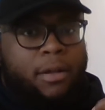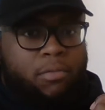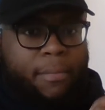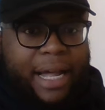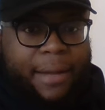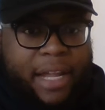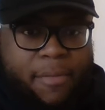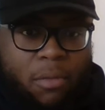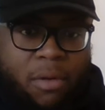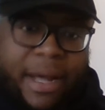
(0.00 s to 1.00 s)
hit
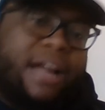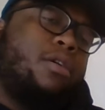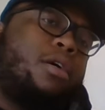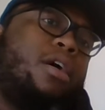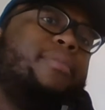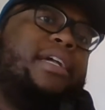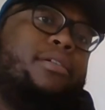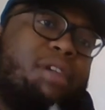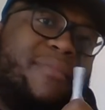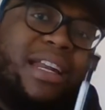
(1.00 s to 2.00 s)
me on Remind, or call me.
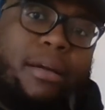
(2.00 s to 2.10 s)
You have my